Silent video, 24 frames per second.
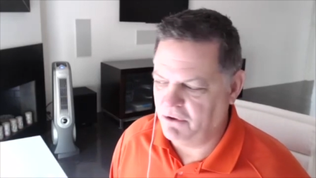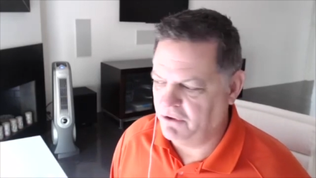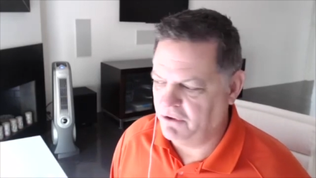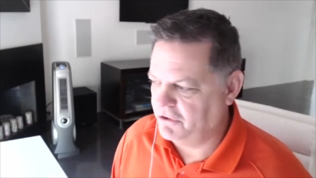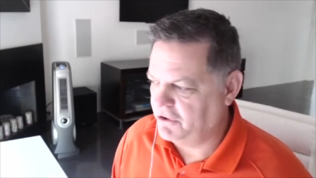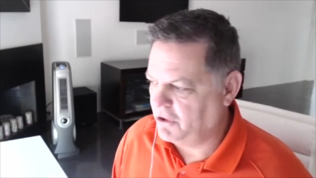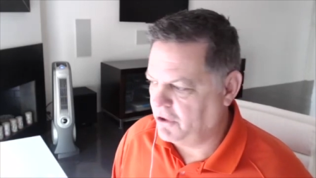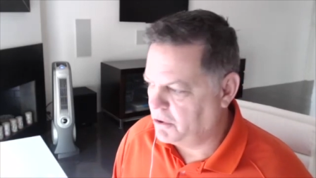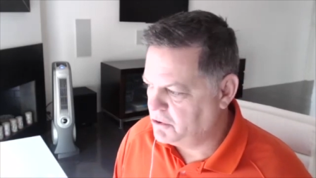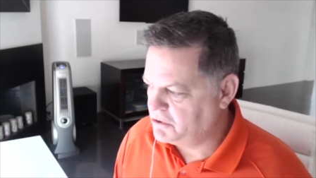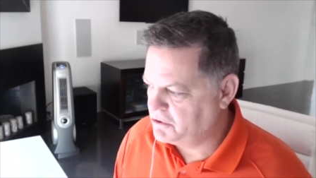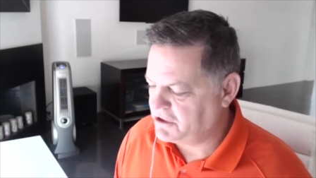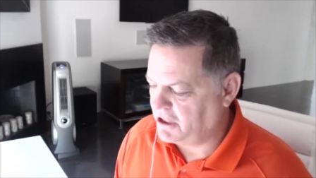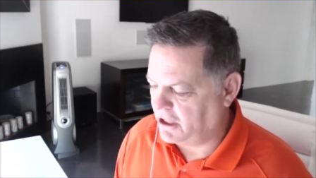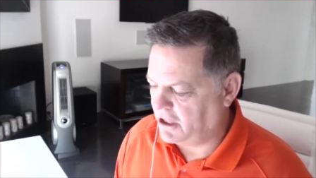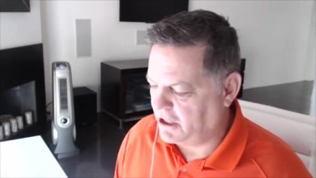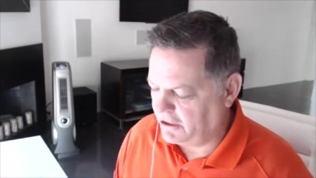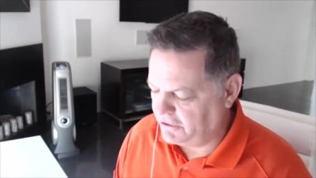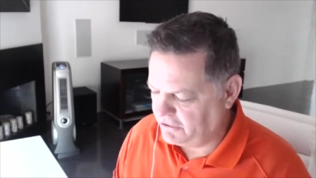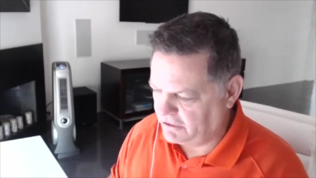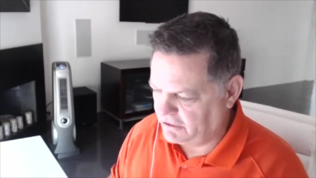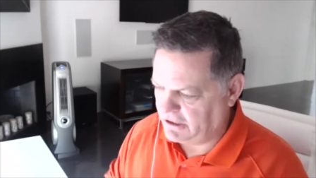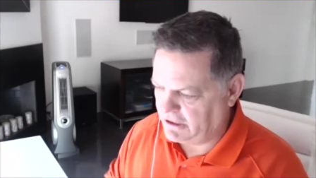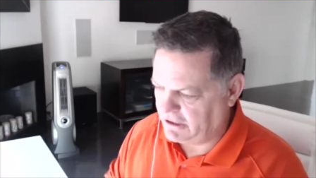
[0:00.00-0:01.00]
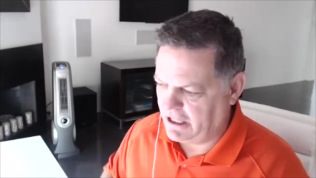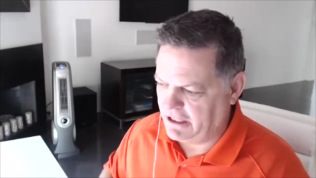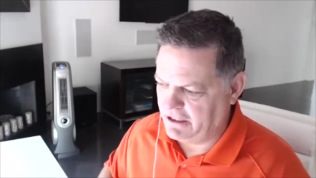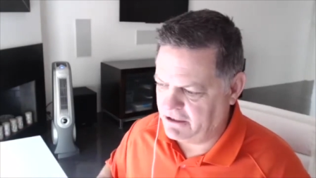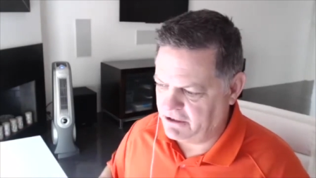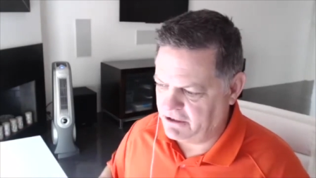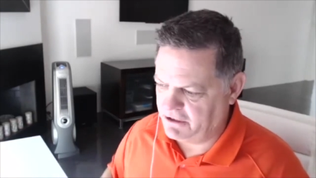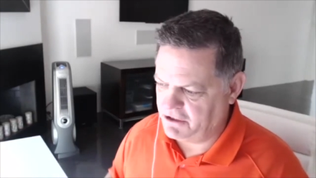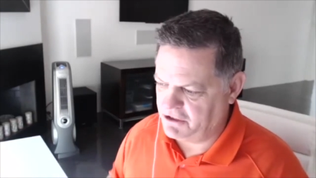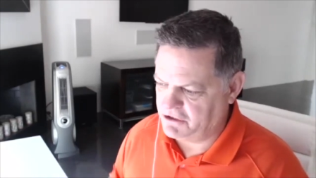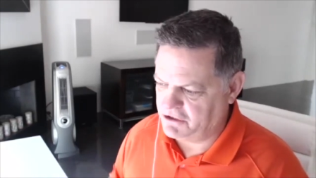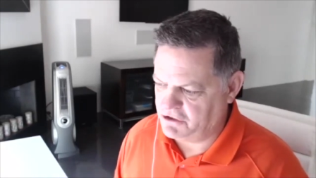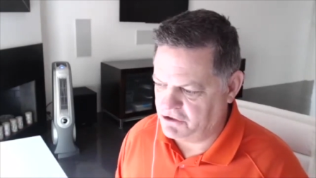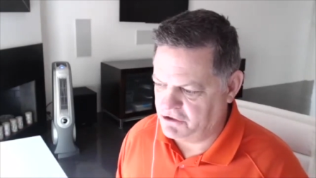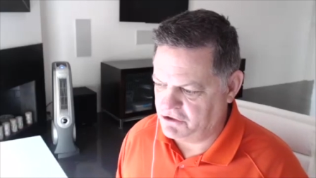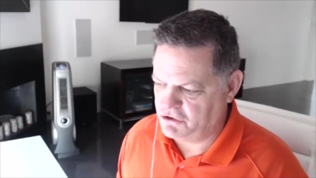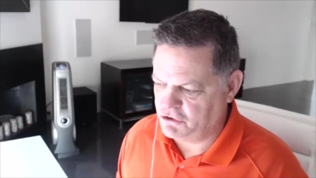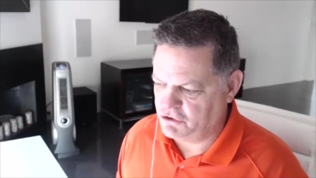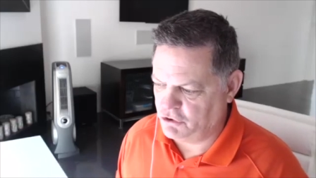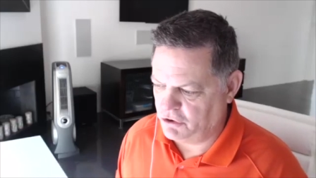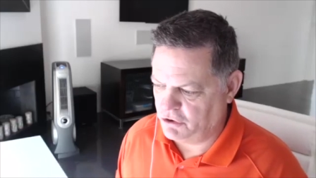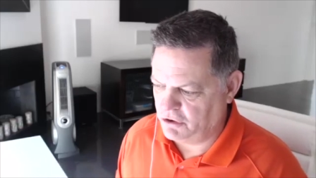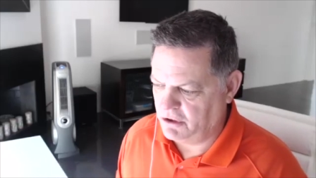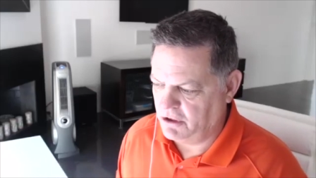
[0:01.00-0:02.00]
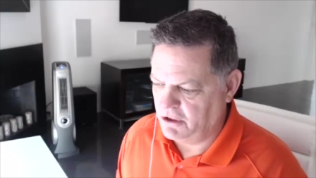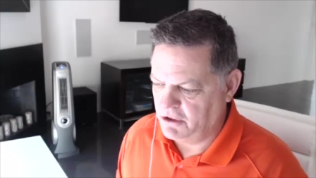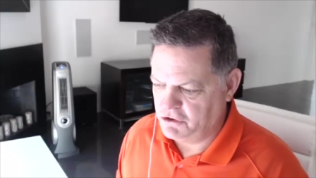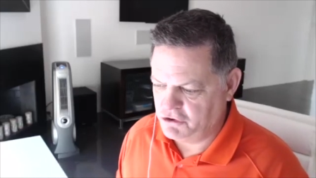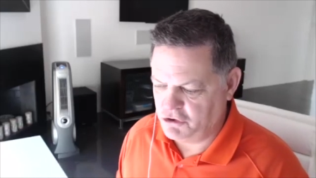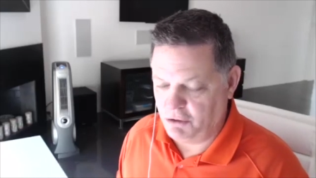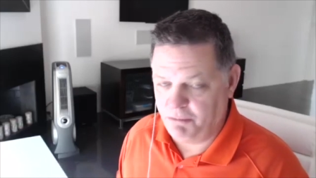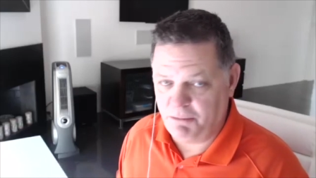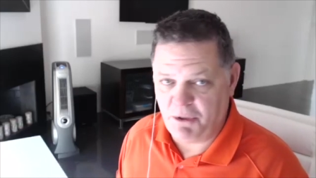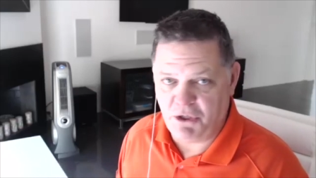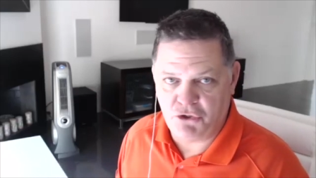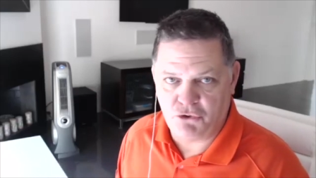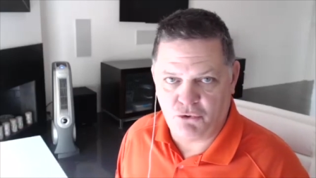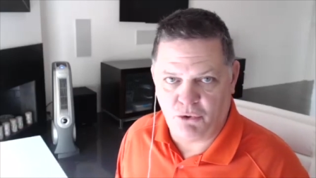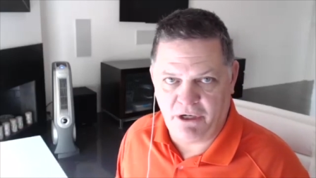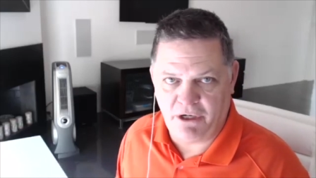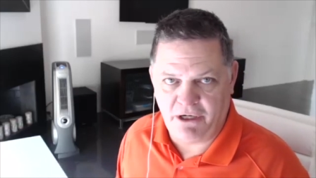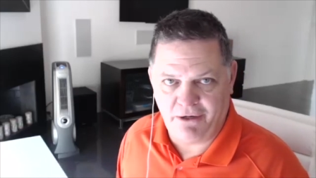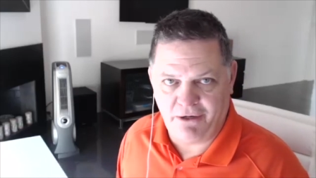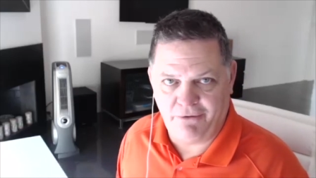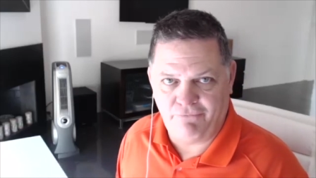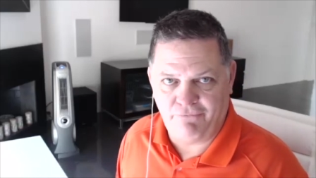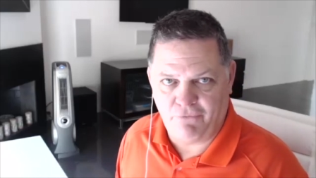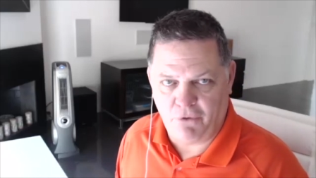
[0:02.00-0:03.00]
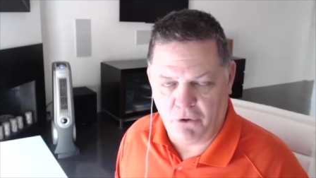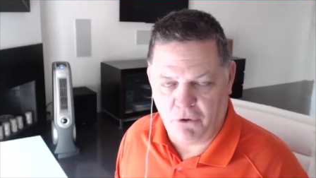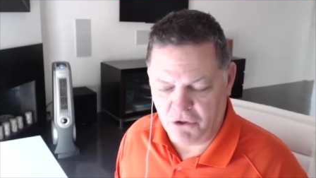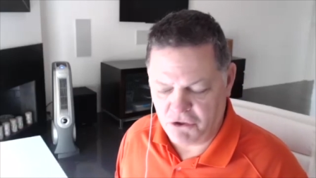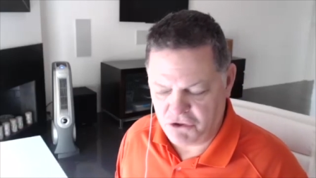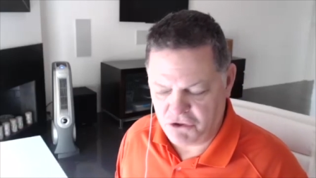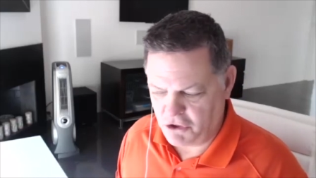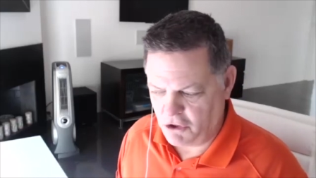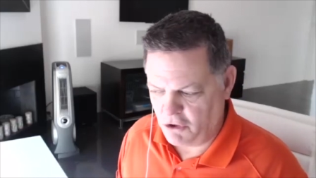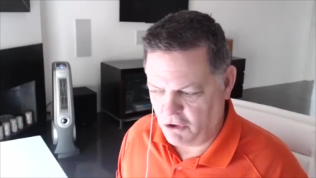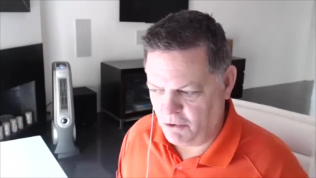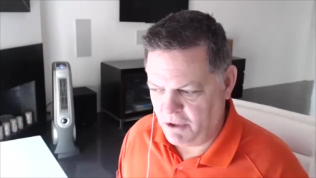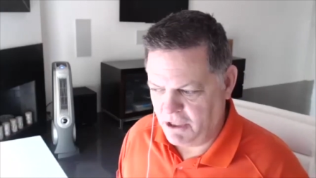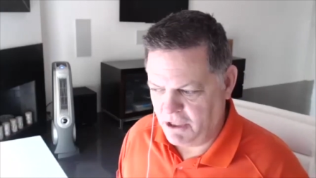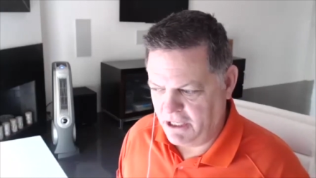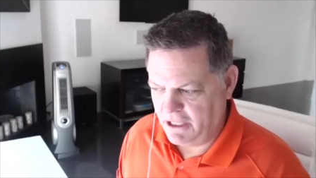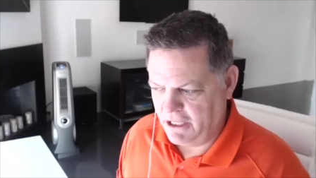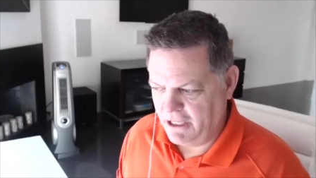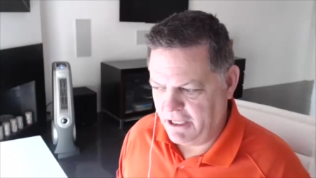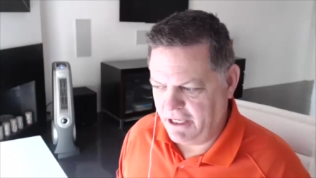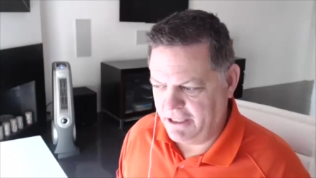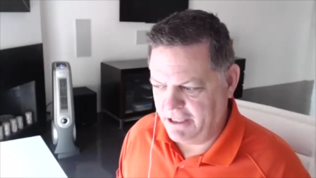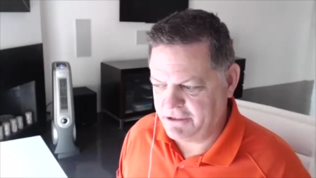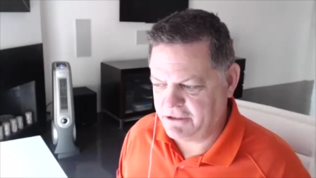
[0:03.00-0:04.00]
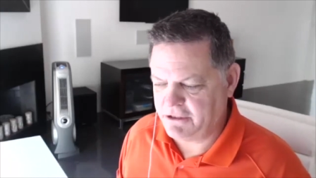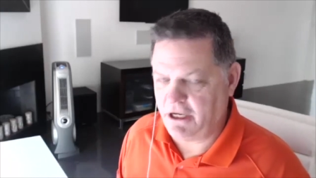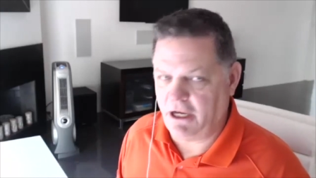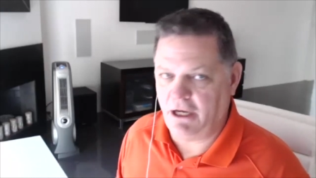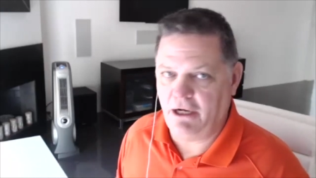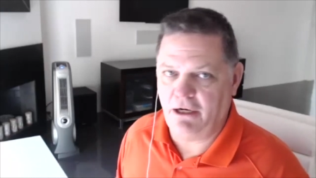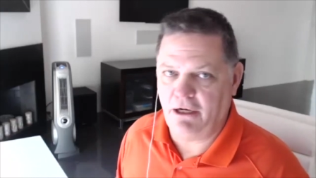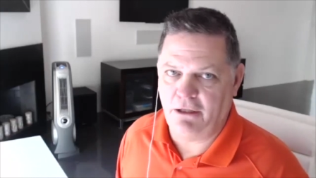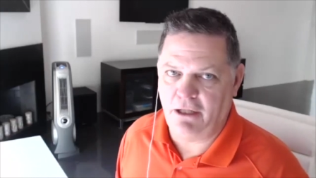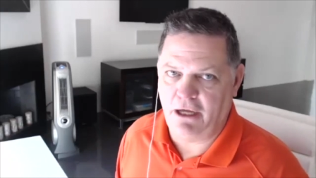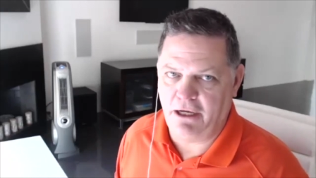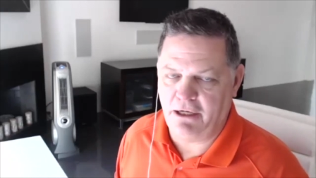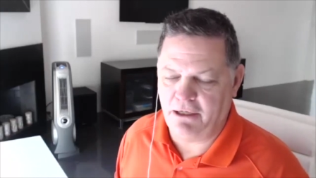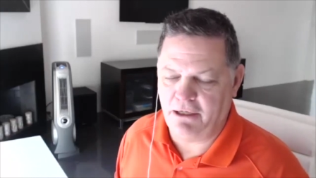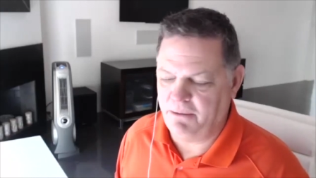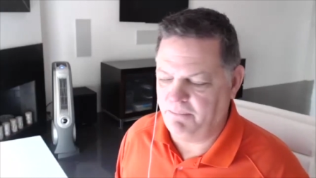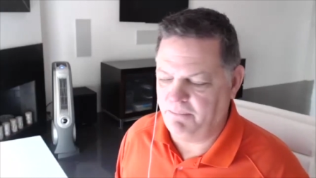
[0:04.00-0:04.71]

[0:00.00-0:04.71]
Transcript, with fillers: those underlying conditions should should be treated first. So it's kind of like